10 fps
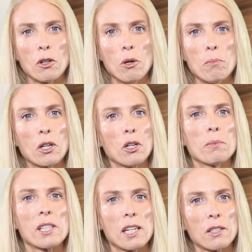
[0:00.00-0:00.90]
Recruitment
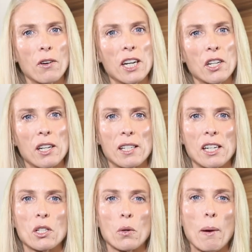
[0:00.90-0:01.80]
Group seeks
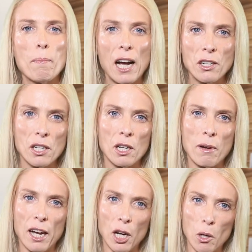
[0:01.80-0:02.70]
franchisees who are passionate
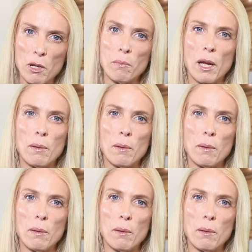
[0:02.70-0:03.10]
about helping